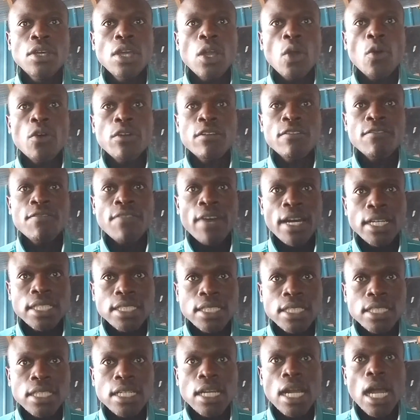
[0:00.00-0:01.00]

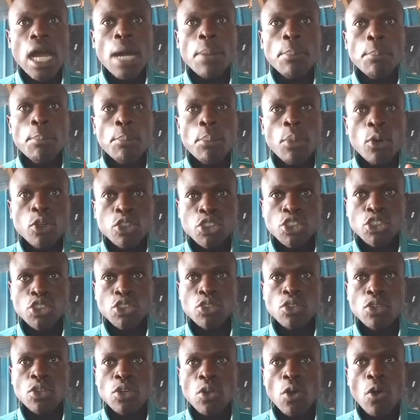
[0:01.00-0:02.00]
converting a
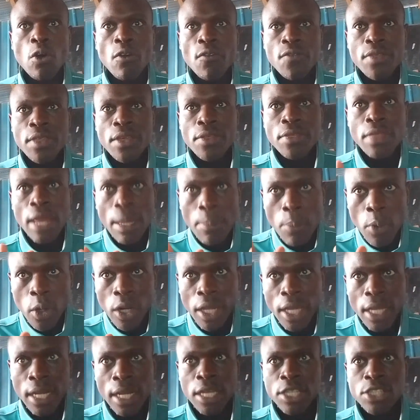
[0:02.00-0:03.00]
portion of the thermal
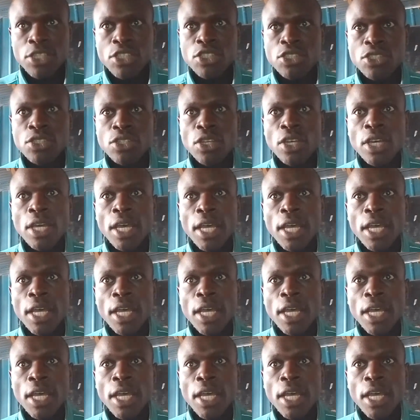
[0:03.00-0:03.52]
energy